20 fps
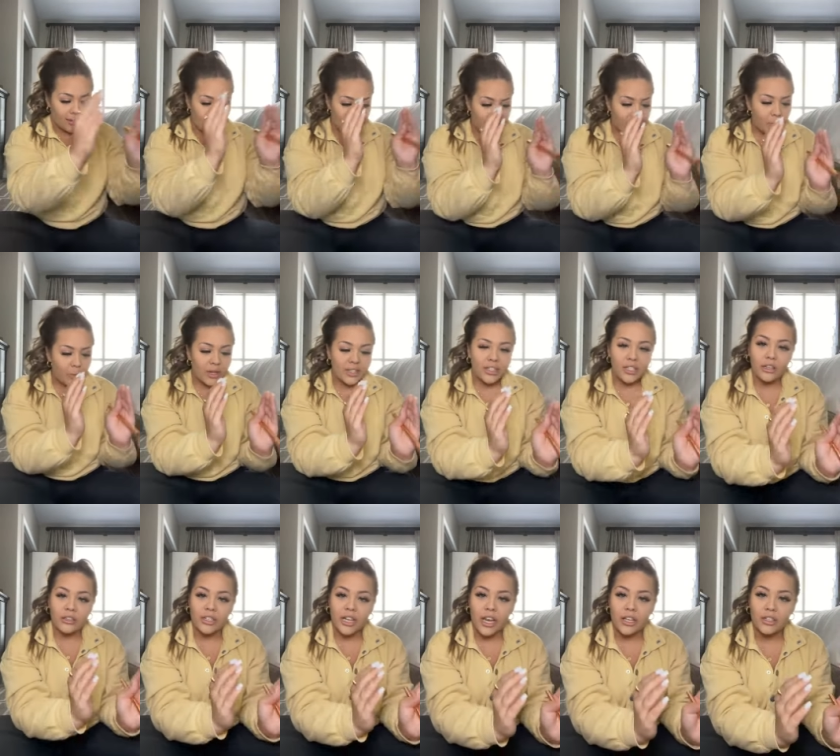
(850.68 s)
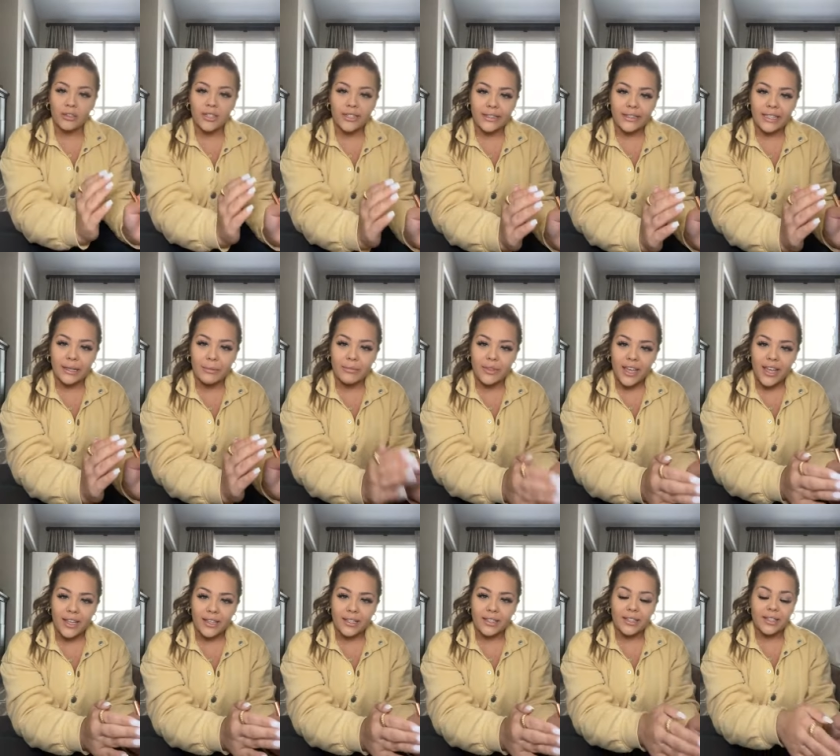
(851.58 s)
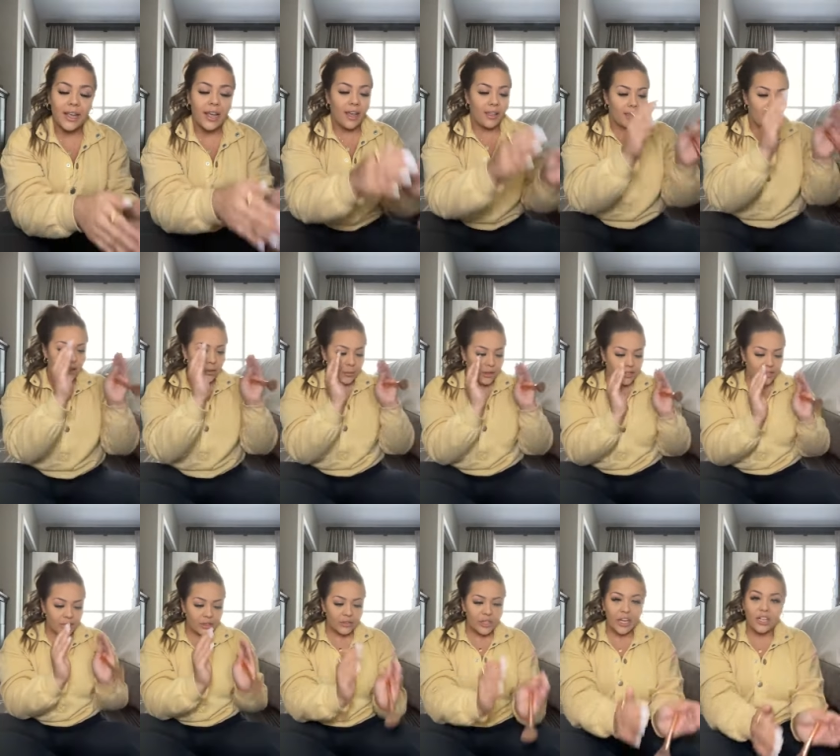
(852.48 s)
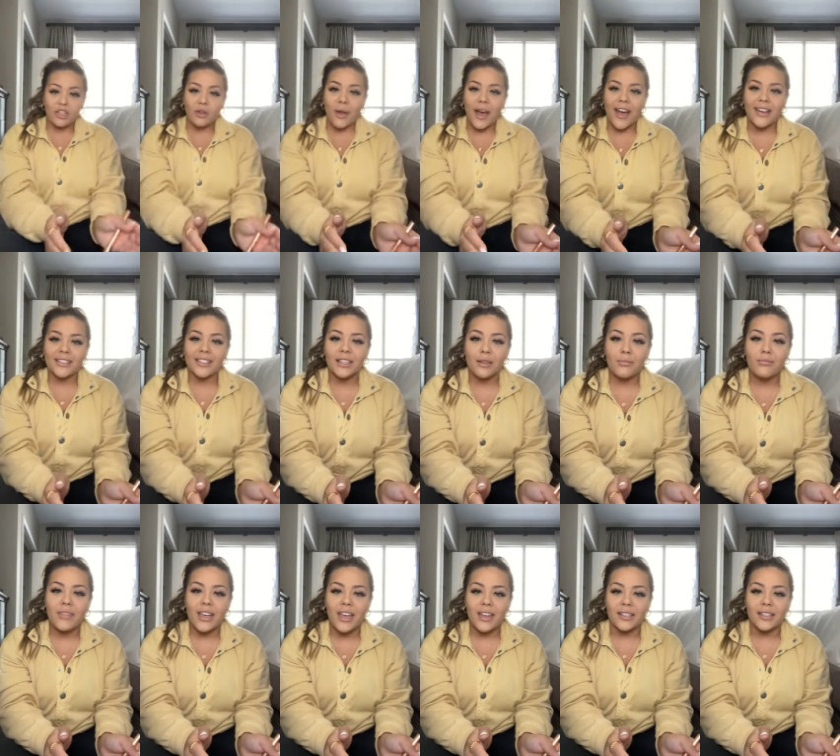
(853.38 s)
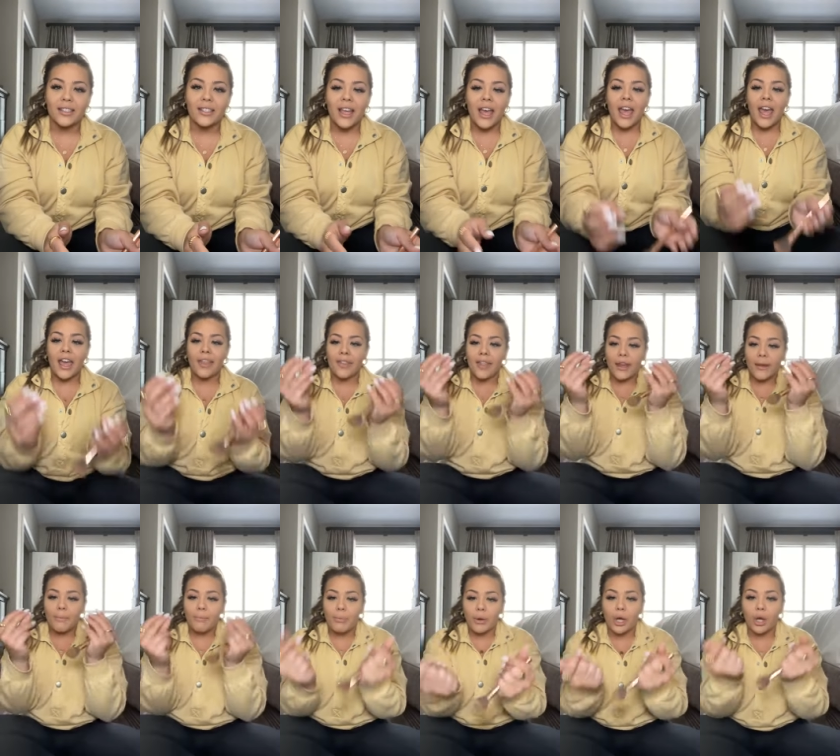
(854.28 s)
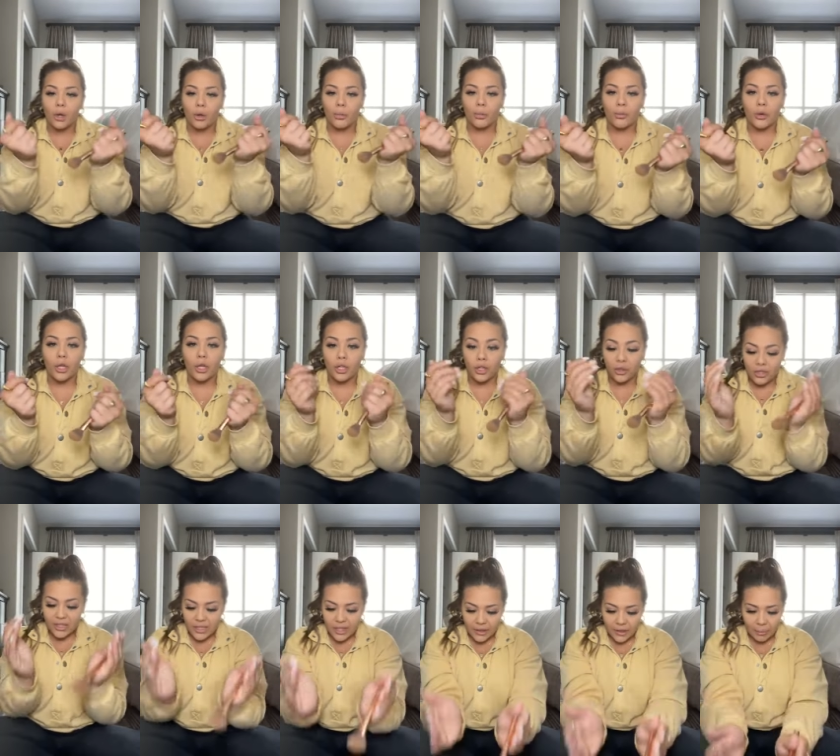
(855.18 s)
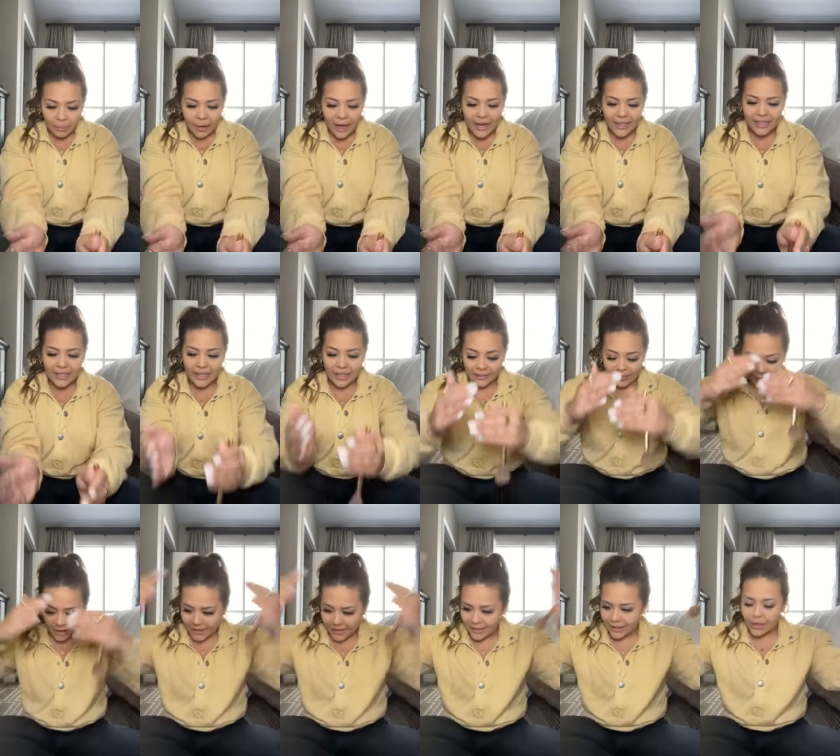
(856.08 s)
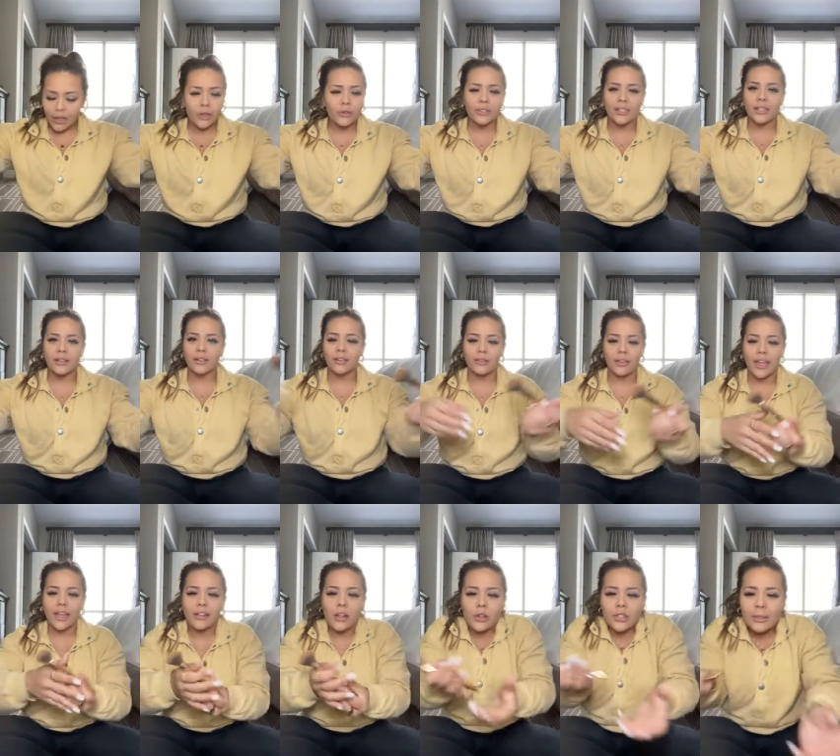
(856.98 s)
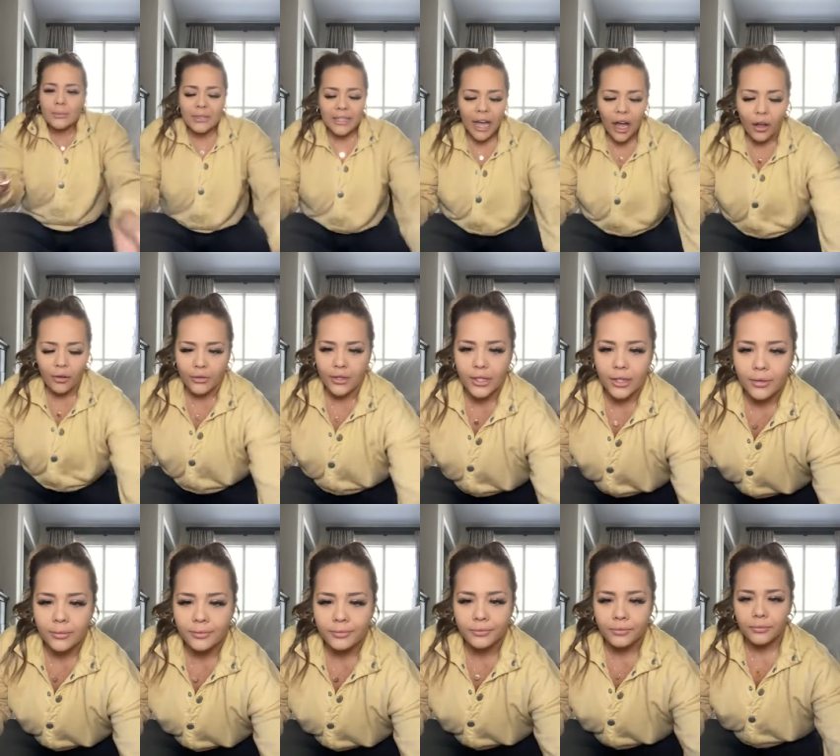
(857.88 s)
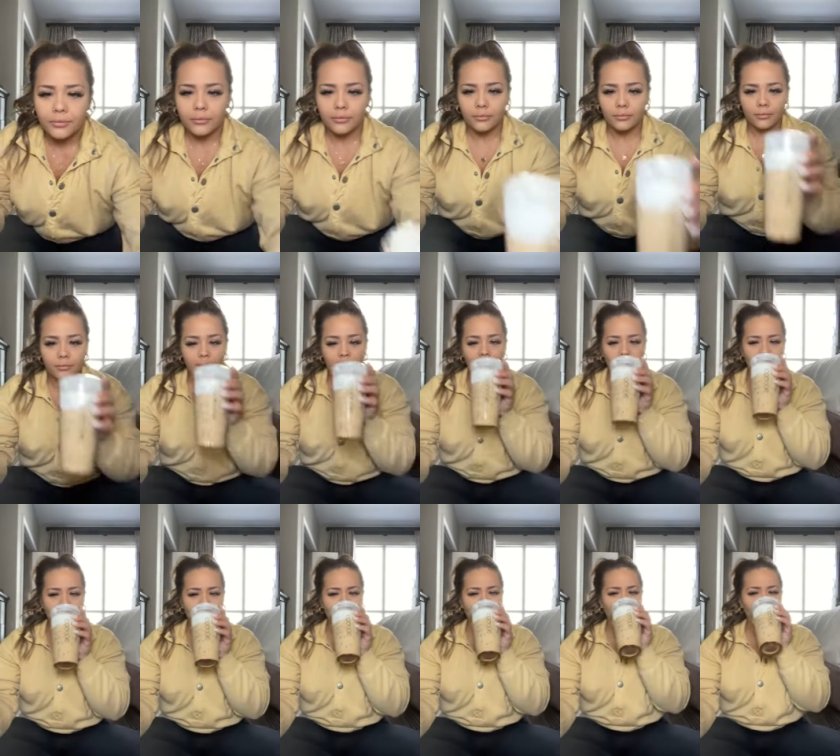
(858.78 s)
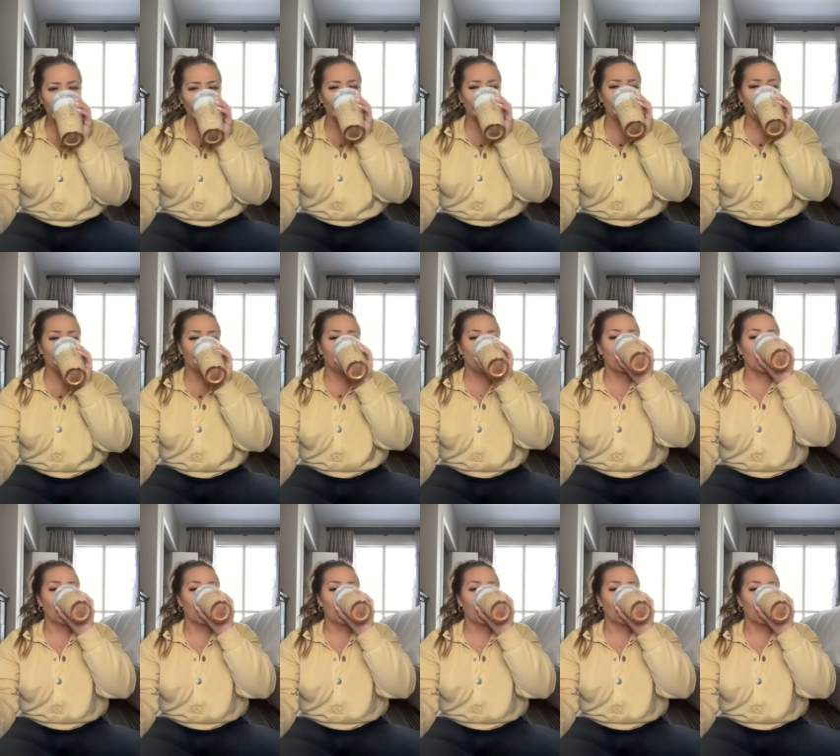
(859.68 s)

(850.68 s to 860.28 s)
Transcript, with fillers: Then once they're done, you send them this. Then once they're done, you ask them this. And then boom, you send the pricing. They close their, they close themselves. Okay, hold